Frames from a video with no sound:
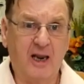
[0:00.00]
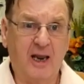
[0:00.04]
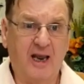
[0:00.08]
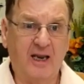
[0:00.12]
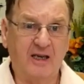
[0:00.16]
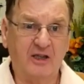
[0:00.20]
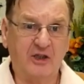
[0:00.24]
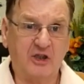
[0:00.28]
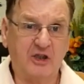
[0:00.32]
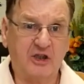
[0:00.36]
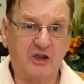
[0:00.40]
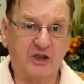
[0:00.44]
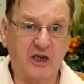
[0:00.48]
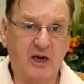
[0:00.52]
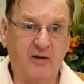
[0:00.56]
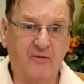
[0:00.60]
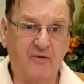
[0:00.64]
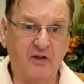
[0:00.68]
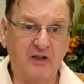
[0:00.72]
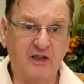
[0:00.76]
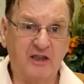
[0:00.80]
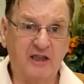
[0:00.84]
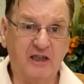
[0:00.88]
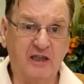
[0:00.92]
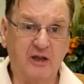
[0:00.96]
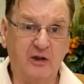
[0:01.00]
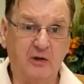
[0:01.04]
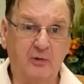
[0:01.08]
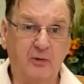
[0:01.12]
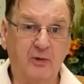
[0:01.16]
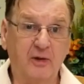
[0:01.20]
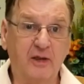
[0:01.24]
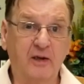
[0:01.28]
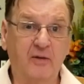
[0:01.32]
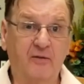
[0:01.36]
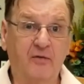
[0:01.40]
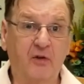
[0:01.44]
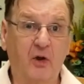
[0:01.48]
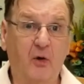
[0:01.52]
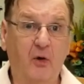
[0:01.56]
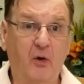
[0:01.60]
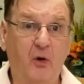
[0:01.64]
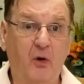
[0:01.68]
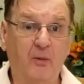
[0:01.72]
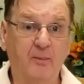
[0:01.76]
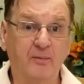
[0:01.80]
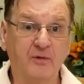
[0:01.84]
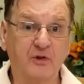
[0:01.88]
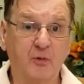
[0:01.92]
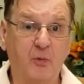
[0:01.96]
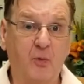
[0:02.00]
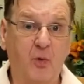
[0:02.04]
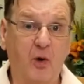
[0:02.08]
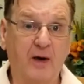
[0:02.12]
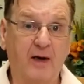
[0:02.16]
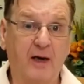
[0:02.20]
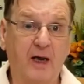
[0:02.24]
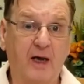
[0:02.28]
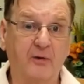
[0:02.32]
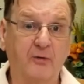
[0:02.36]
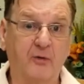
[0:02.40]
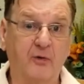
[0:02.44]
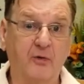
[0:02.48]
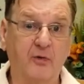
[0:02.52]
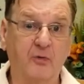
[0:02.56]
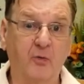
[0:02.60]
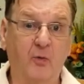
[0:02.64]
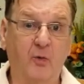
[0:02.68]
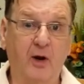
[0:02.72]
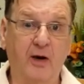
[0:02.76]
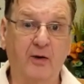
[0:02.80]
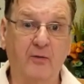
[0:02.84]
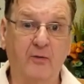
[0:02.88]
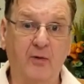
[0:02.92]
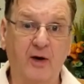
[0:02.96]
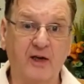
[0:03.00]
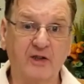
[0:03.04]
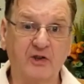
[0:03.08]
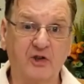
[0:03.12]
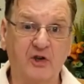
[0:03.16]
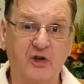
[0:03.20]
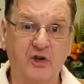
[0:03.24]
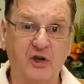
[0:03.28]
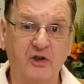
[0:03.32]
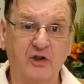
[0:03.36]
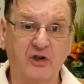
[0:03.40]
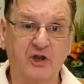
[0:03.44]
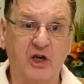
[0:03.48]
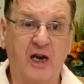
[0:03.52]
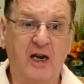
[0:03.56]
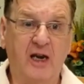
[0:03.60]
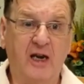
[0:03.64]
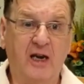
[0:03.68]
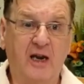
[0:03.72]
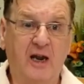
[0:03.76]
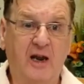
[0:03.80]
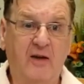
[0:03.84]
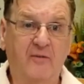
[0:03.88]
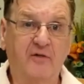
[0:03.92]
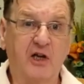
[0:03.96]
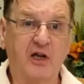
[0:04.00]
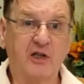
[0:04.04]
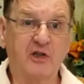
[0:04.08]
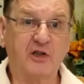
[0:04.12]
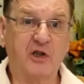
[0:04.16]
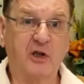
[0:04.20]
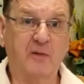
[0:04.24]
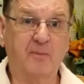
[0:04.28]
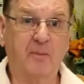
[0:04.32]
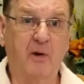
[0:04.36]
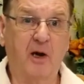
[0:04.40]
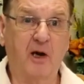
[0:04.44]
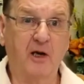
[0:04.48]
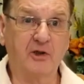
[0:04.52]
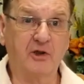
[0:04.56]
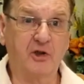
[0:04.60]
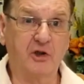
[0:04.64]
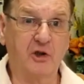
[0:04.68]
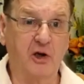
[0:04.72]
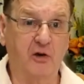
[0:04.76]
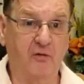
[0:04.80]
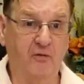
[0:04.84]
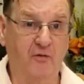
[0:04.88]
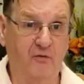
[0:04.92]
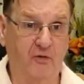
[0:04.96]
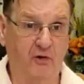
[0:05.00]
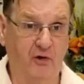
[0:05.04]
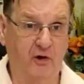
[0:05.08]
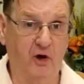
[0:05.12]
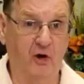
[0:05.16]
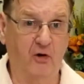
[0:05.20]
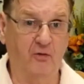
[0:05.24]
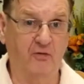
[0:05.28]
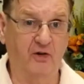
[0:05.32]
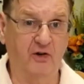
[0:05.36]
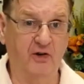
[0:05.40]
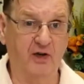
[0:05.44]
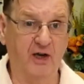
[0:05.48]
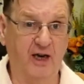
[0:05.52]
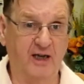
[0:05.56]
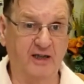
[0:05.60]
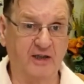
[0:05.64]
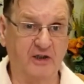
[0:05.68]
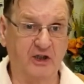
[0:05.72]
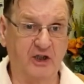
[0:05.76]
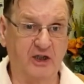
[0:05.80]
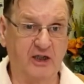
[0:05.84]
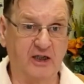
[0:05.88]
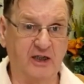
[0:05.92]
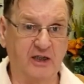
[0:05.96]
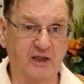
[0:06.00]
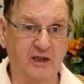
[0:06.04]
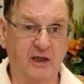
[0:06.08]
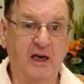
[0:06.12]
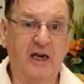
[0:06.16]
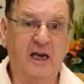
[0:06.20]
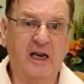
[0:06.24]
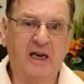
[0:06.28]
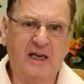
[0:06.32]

and 73 of the home's 101 residents have tested positive for COVID 19.